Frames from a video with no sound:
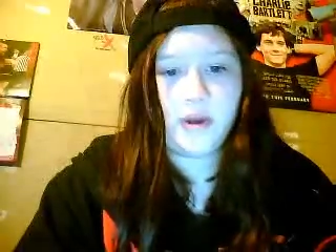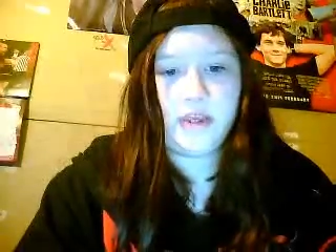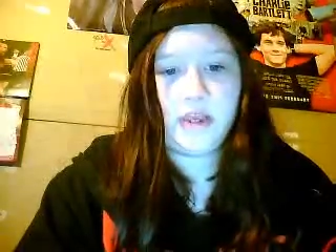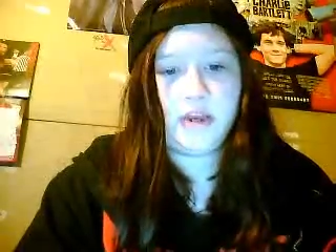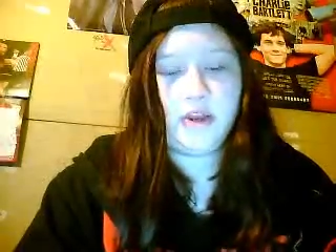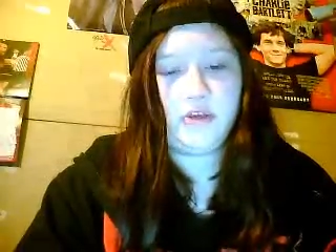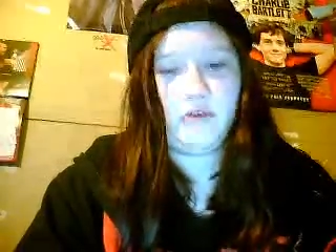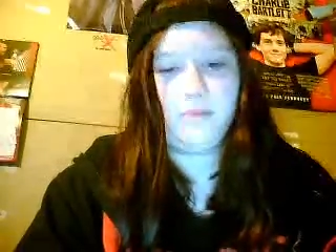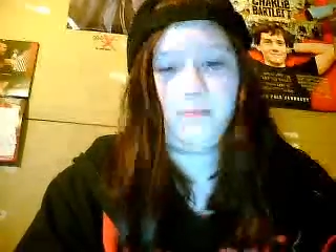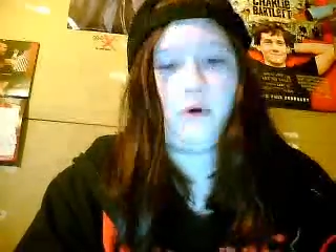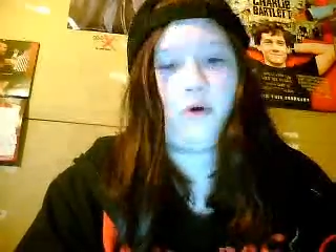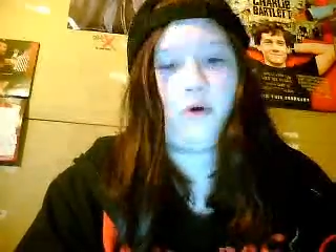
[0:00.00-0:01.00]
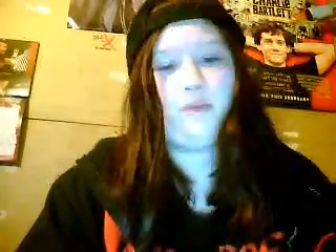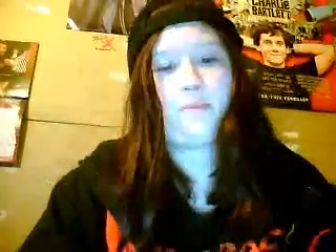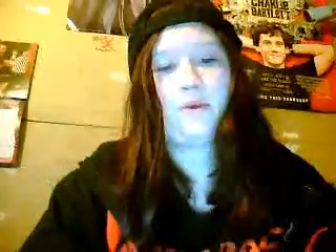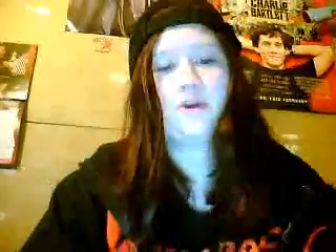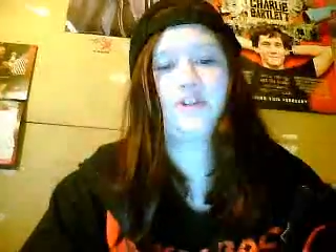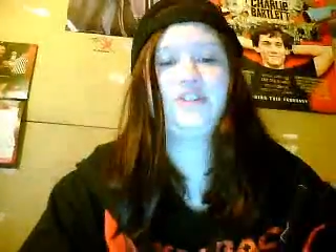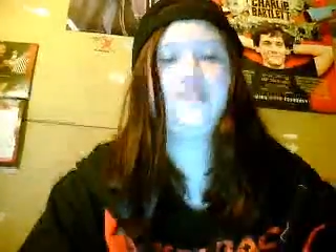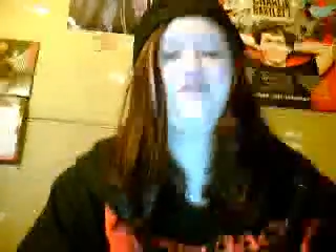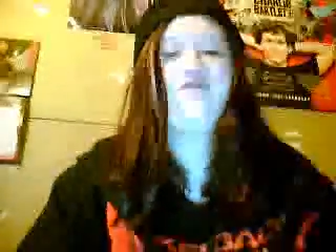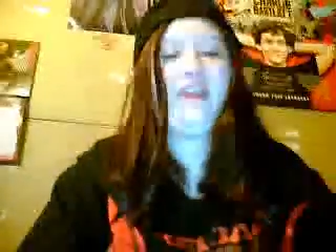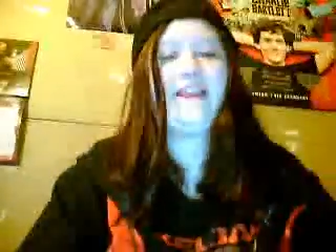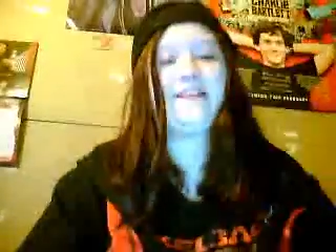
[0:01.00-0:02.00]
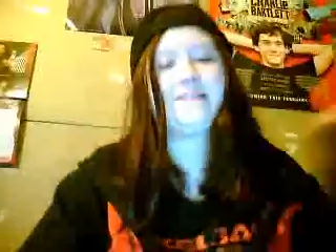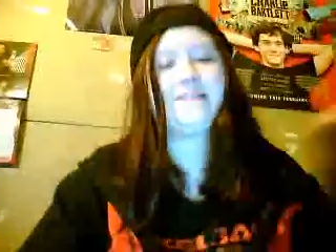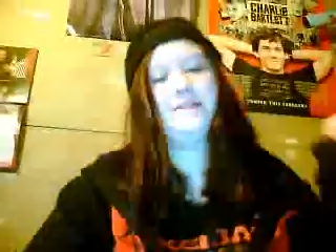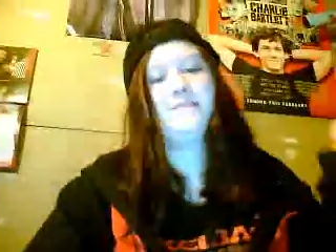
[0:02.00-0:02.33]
Where, you pull the person's face into the